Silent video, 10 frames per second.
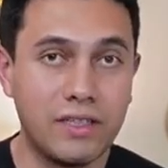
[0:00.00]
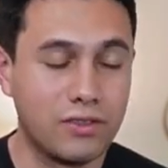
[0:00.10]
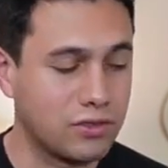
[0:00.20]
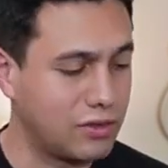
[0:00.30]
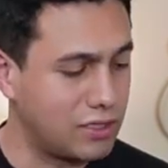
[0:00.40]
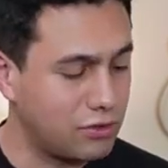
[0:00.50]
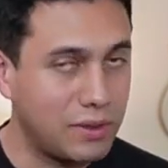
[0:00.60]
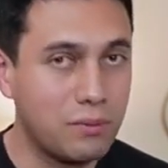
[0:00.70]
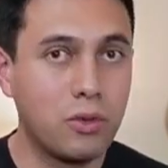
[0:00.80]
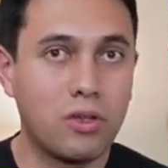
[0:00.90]
So they should be
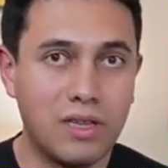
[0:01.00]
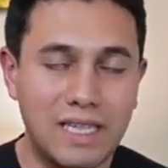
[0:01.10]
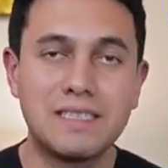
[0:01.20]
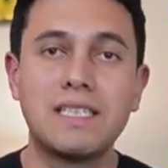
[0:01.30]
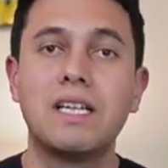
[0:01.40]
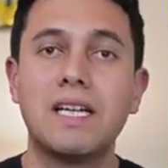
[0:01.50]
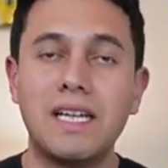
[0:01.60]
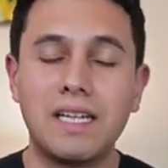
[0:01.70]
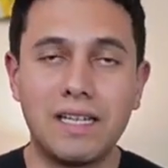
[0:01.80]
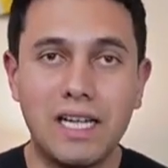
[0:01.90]
more or less in a
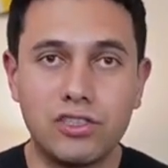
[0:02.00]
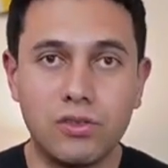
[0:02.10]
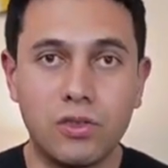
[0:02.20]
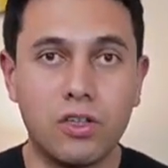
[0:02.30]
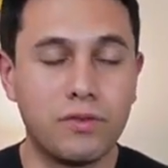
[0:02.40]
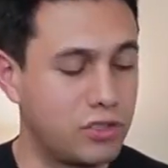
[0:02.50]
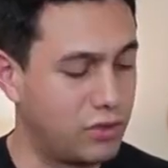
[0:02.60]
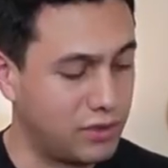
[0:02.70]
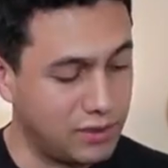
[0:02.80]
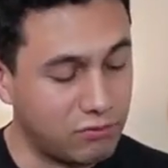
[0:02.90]
natural curvature.
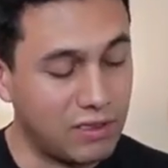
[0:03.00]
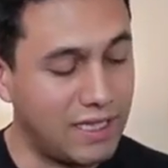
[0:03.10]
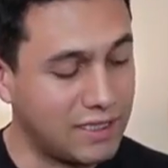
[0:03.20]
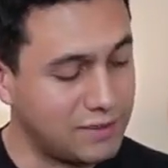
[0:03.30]
Relax.